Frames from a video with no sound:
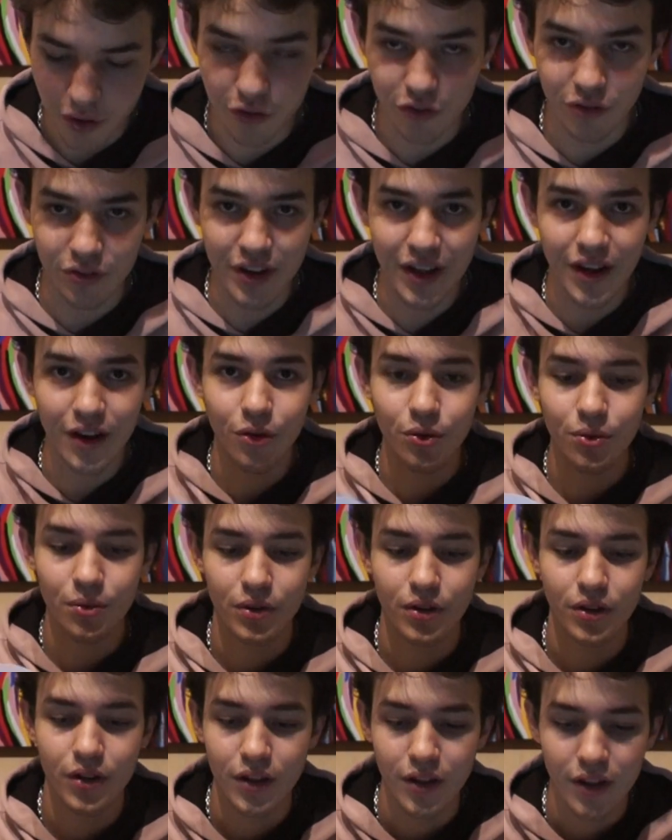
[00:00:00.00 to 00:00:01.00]
So now
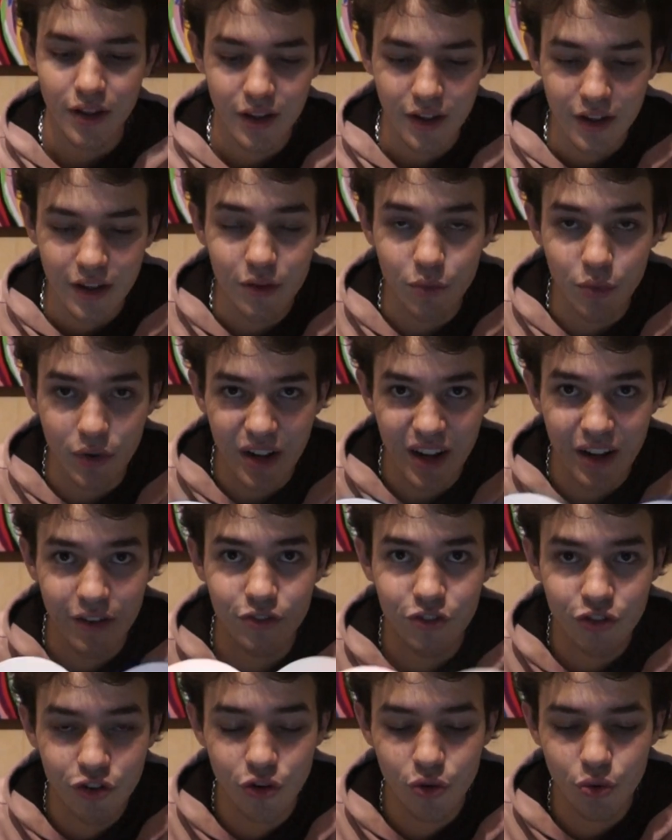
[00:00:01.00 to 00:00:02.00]
we'll have
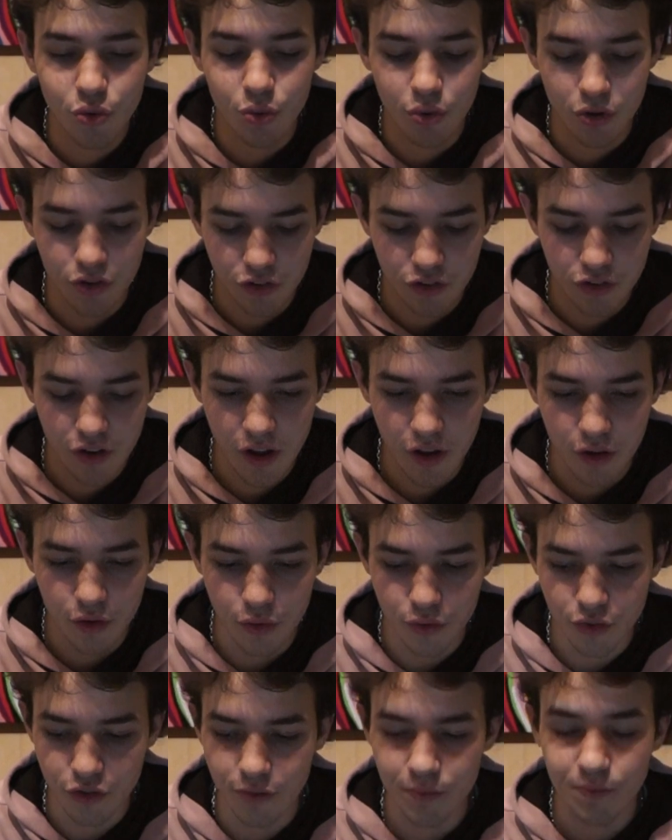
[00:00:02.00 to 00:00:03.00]
2
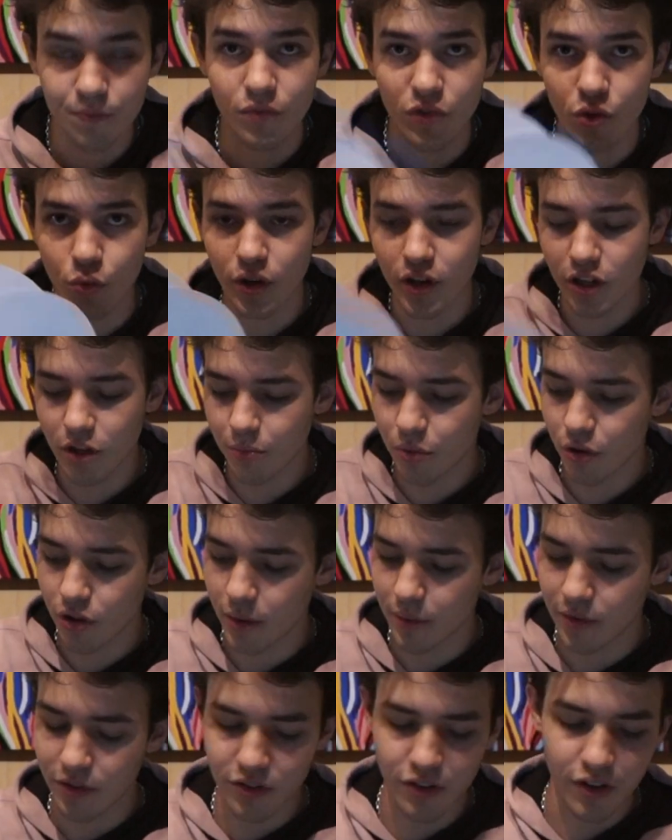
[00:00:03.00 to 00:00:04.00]
circles. So we're going to put
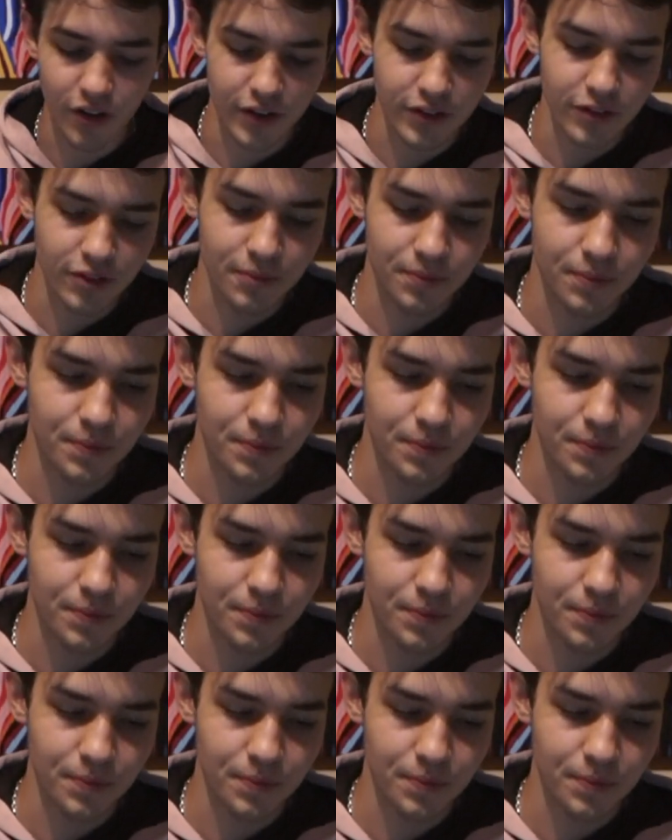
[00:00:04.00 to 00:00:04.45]
them aside.